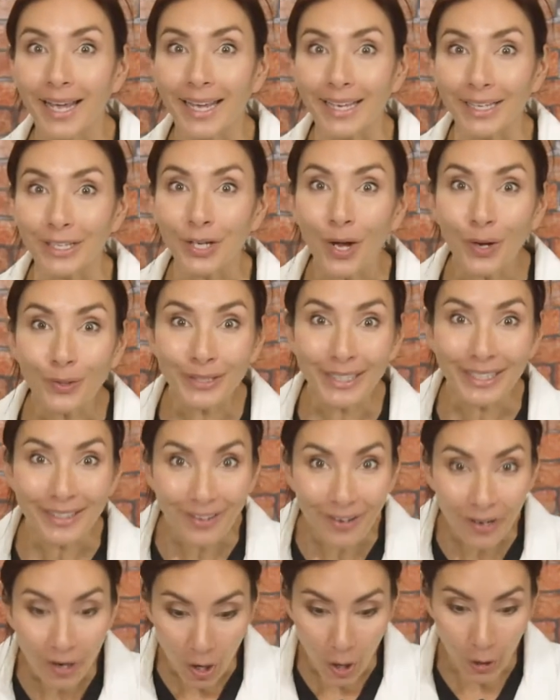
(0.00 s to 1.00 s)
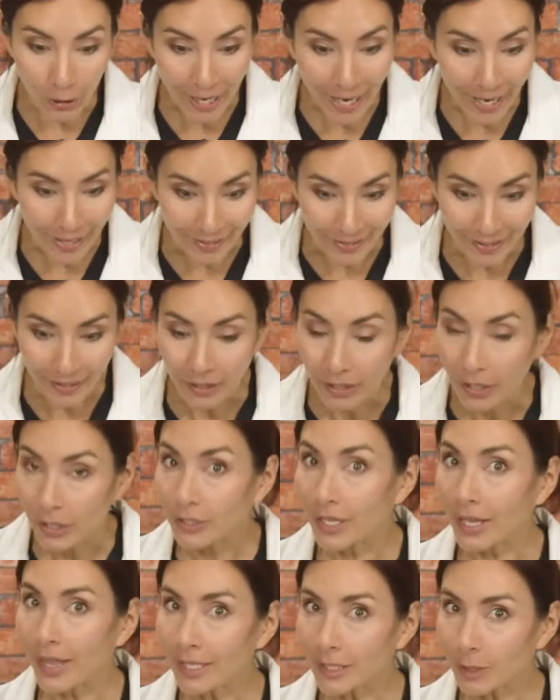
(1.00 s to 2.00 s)
Can hold it. Okay,
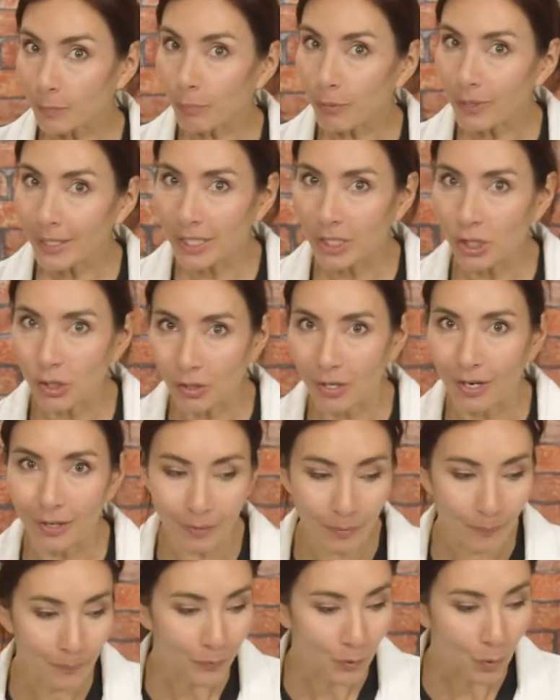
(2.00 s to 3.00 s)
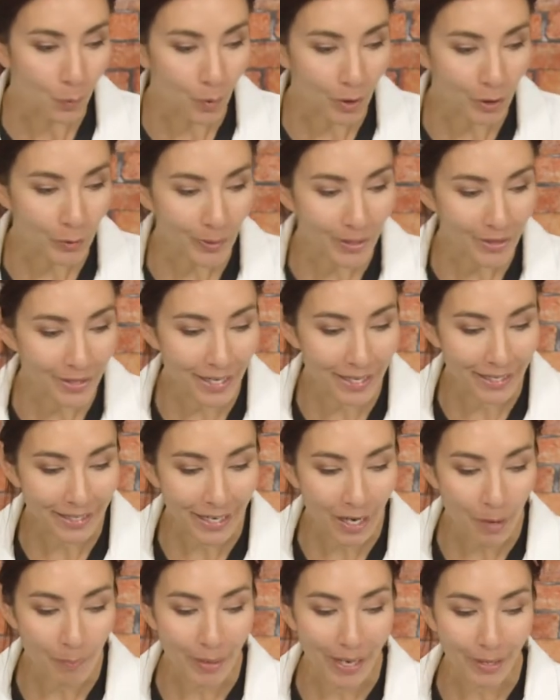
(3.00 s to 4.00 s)
so that's pretty strong. What do we think
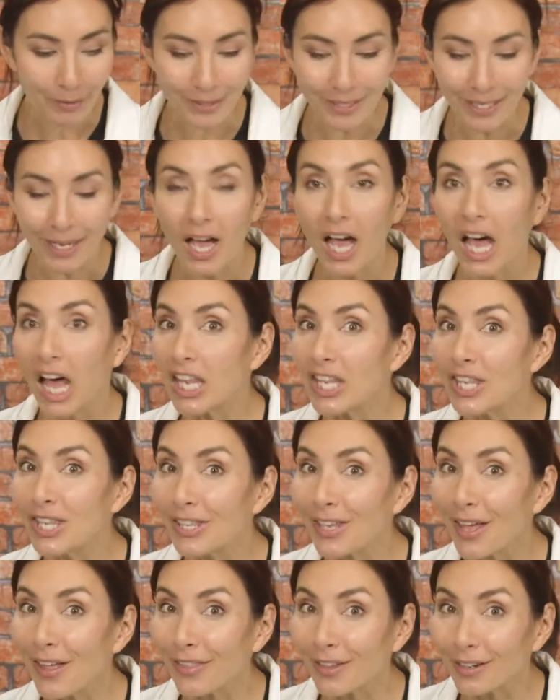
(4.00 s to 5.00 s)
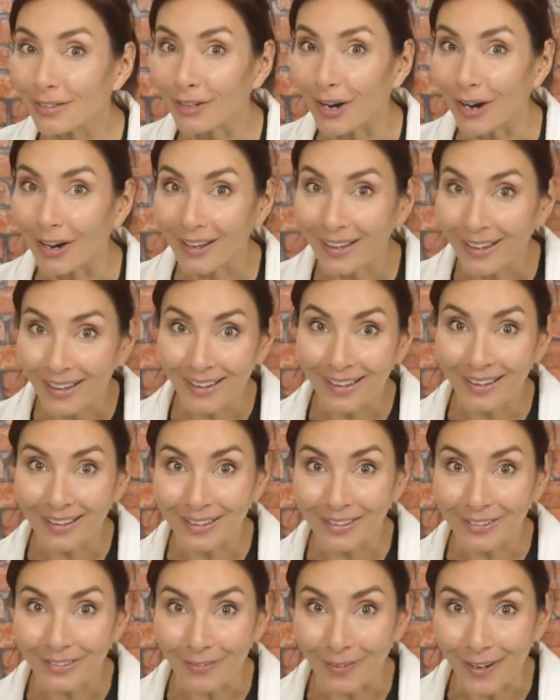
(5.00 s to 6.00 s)
about another rock?
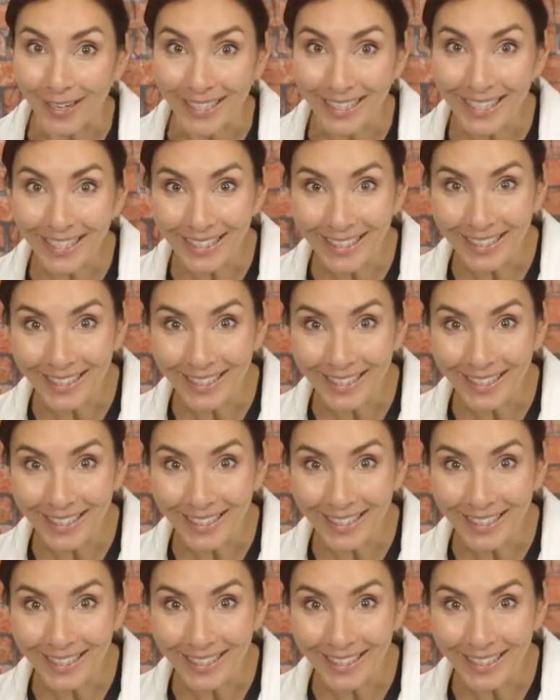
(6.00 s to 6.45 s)
Ready?